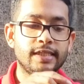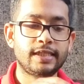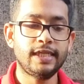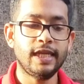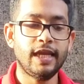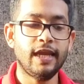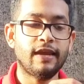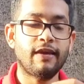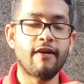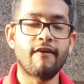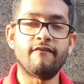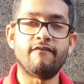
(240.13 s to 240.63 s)

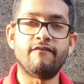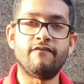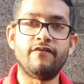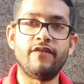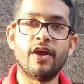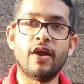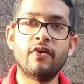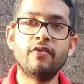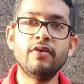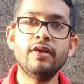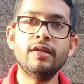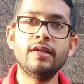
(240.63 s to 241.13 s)
take
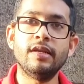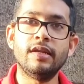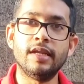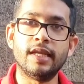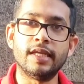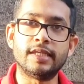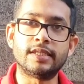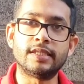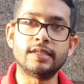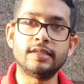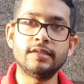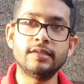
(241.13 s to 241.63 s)
very
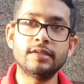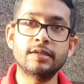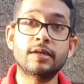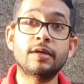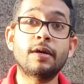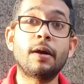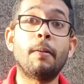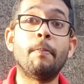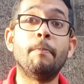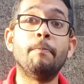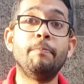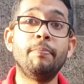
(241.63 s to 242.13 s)
little
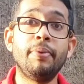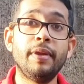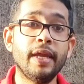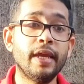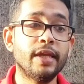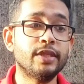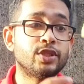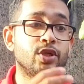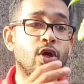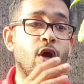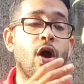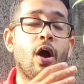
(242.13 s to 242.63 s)

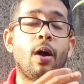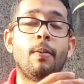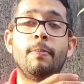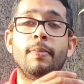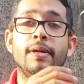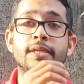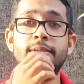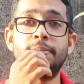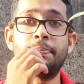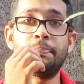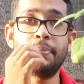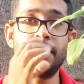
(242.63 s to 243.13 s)
compared to how
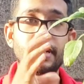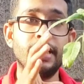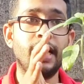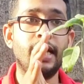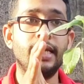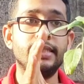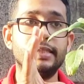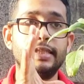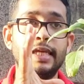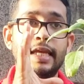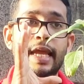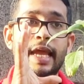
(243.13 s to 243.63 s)
much
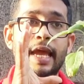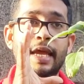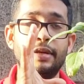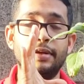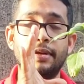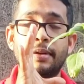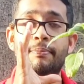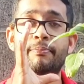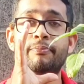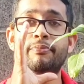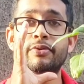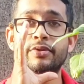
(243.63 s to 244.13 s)
plant they end
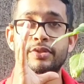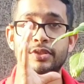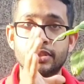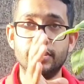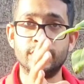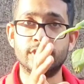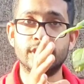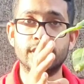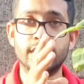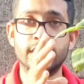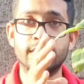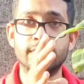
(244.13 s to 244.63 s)
up
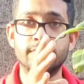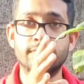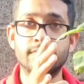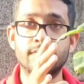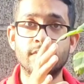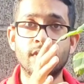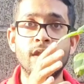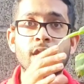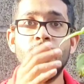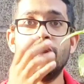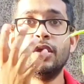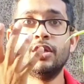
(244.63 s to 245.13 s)
producing.
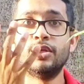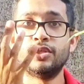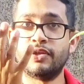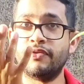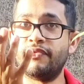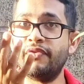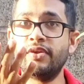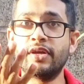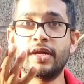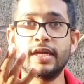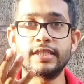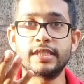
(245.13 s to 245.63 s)
So if
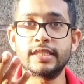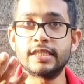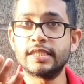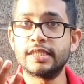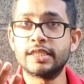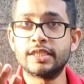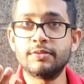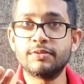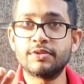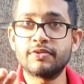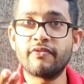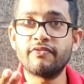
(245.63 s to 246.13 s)
you look at it in
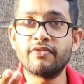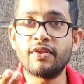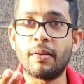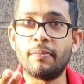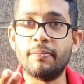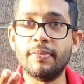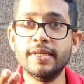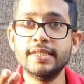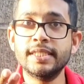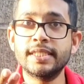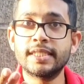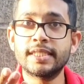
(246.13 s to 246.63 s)
terms of
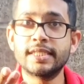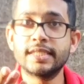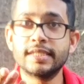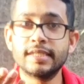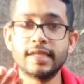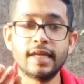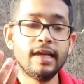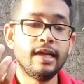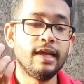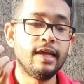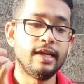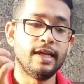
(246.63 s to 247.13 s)
numbers,
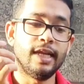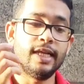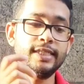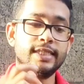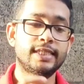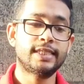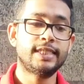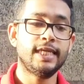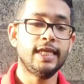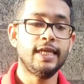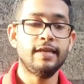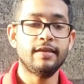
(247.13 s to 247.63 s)
let's
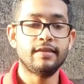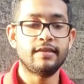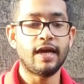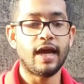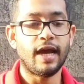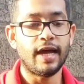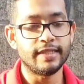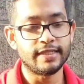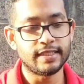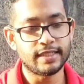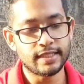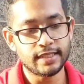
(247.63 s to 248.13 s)
say
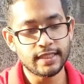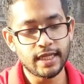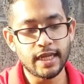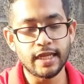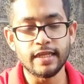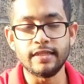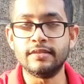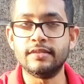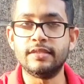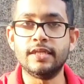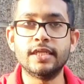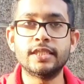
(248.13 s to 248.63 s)
that
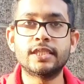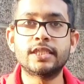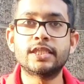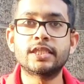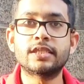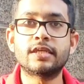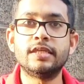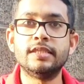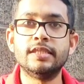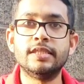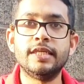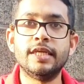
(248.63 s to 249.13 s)
in this
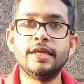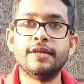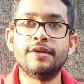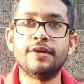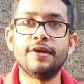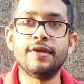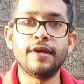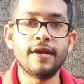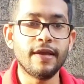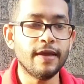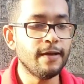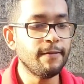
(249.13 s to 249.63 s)
container
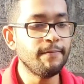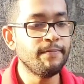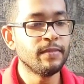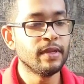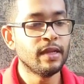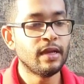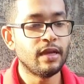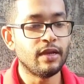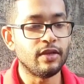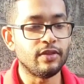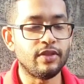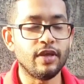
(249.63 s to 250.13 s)
here,
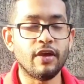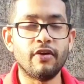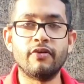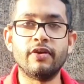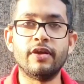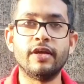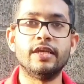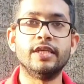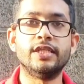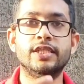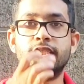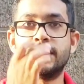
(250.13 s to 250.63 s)
there
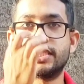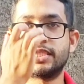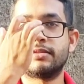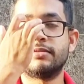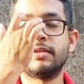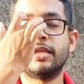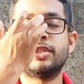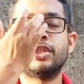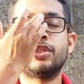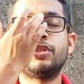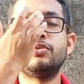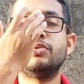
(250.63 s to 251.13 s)
is,
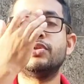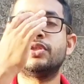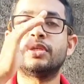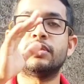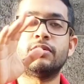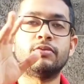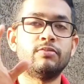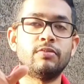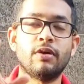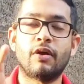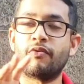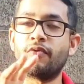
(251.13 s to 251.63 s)
let's choose
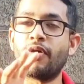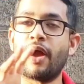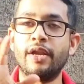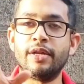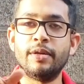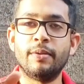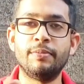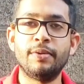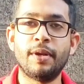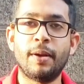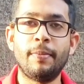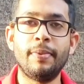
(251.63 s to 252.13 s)
a
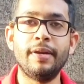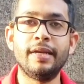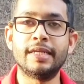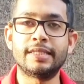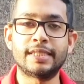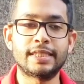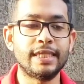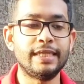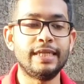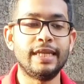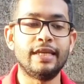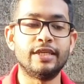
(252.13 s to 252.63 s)
random number. Let's
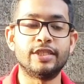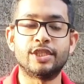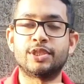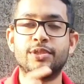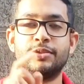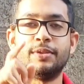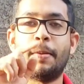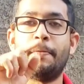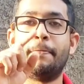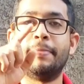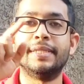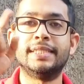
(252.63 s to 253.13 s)
say there's
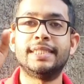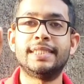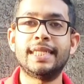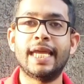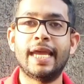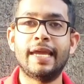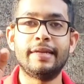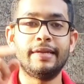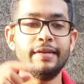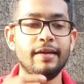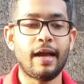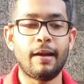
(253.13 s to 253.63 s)
number
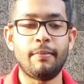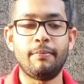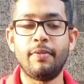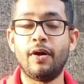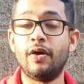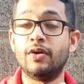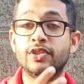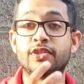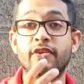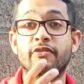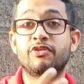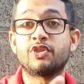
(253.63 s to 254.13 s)
10
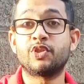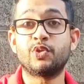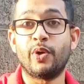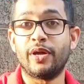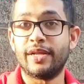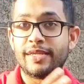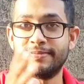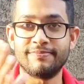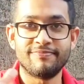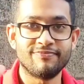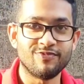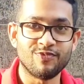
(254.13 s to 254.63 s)
amount of
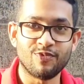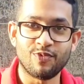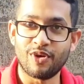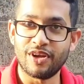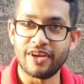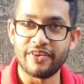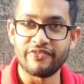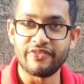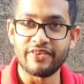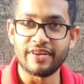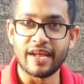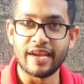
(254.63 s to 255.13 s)
soil,
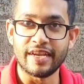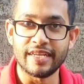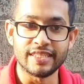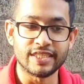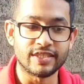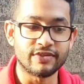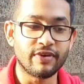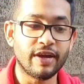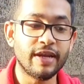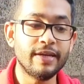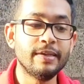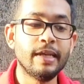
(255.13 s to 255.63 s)
whatever that is,
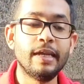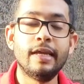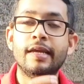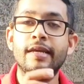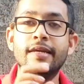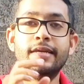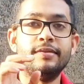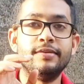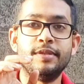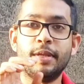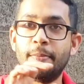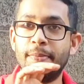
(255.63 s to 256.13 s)
right?
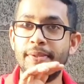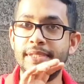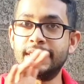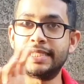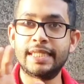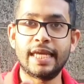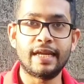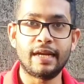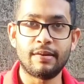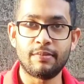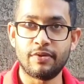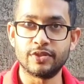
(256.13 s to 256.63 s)
Number
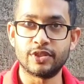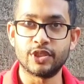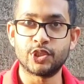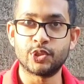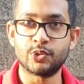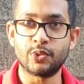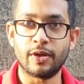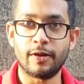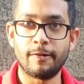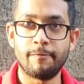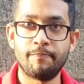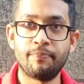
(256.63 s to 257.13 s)
10 amount of
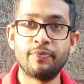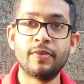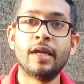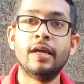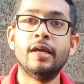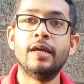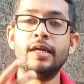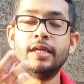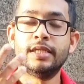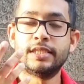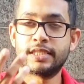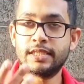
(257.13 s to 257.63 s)
soil.
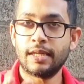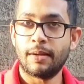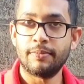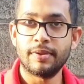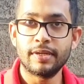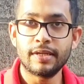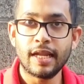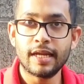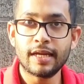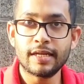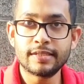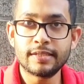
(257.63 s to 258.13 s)

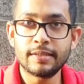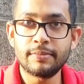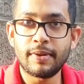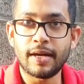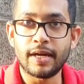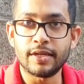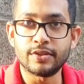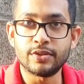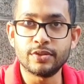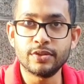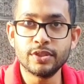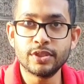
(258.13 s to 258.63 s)
Something like a
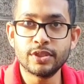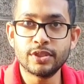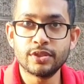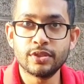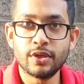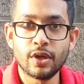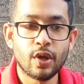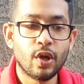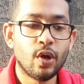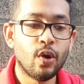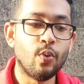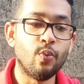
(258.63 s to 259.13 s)
tomatoes
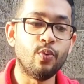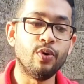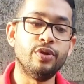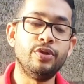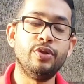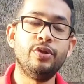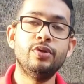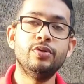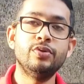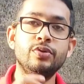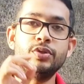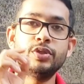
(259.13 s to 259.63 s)
would
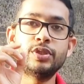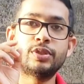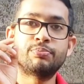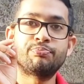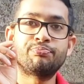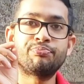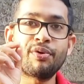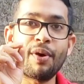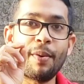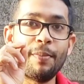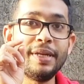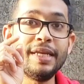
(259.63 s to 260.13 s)
use
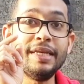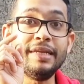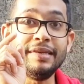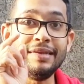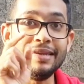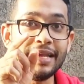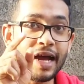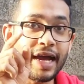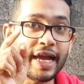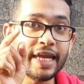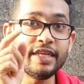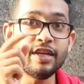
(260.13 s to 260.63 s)
probably
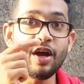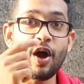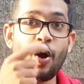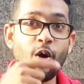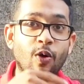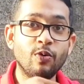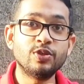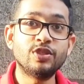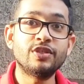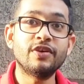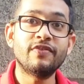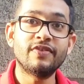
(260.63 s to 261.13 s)
9
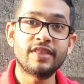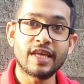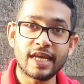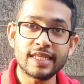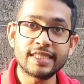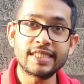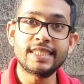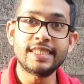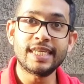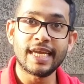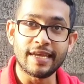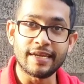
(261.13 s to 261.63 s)
out of
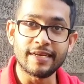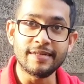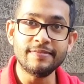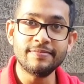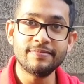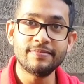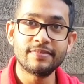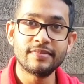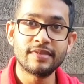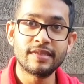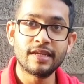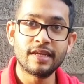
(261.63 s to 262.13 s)
that 10,
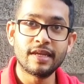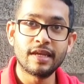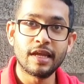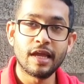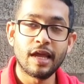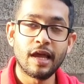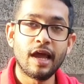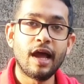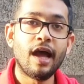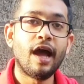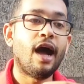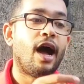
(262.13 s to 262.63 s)

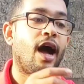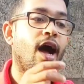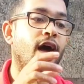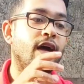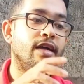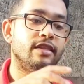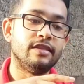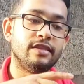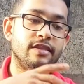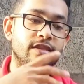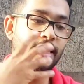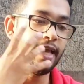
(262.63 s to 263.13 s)

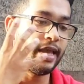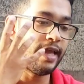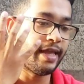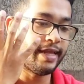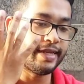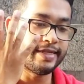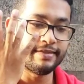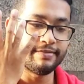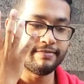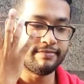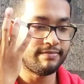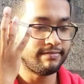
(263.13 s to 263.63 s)
and
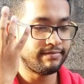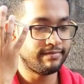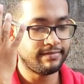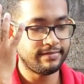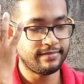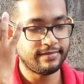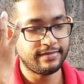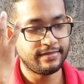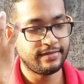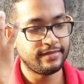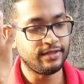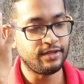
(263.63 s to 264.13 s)
then
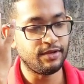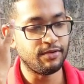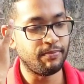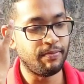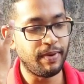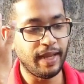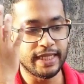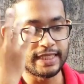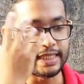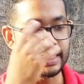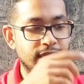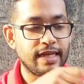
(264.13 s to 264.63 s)
you
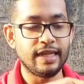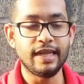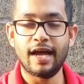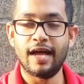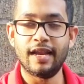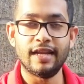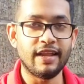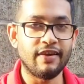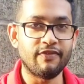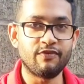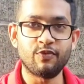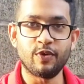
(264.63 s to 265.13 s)
basically are
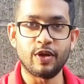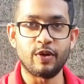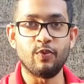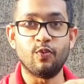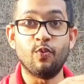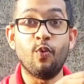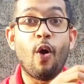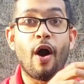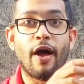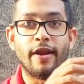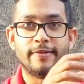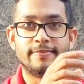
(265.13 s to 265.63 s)
left with
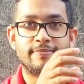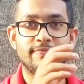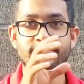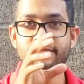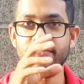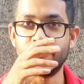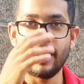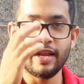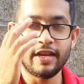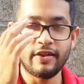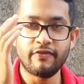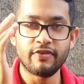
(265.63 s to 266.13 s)
1,
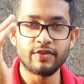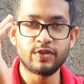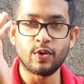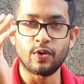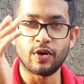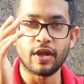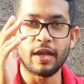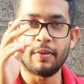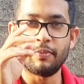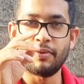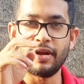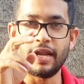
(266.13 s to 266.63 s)
right? If you're
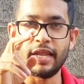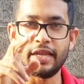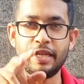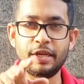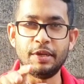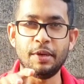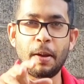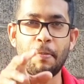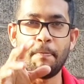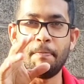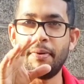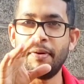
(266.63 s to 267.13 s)
talking about like the
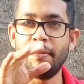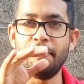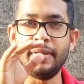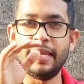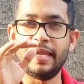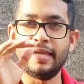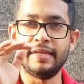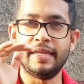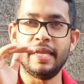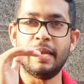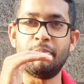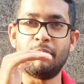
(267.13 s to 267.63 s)
number
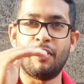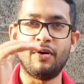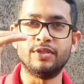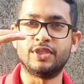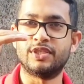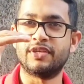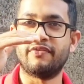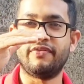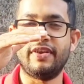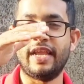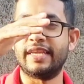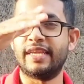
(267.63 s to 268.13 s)
being the amount
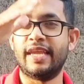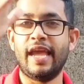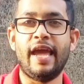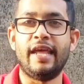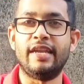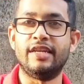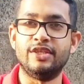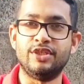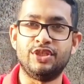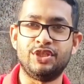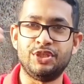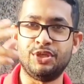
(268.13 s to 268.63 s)
of like
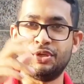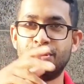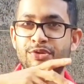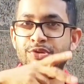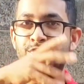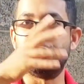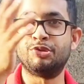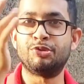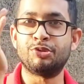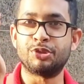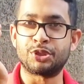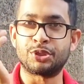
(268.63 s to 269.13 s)
energy or
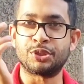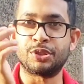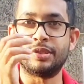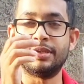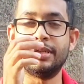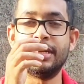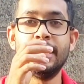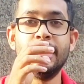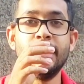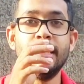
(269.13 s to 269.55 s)
nutrition